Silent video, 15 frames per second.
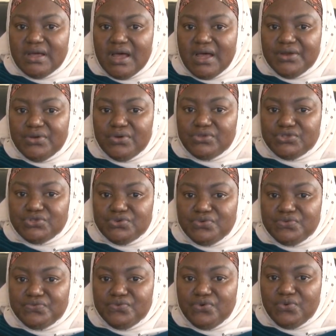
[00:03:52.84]
and also
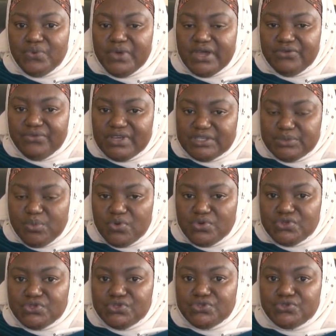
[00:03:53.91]
for quick
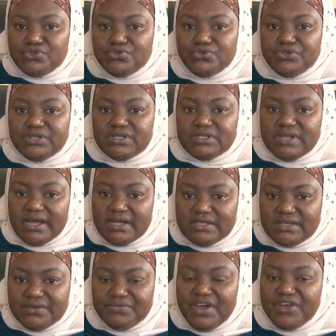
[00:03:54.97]
response to
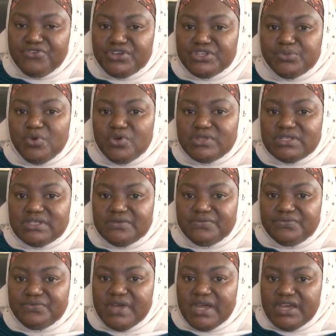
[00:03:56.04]
detective and
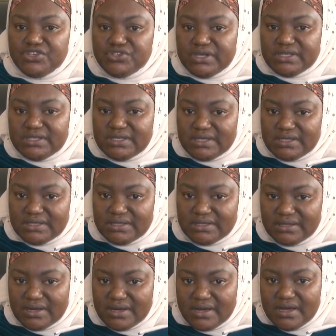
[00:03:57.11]
responsive agencies.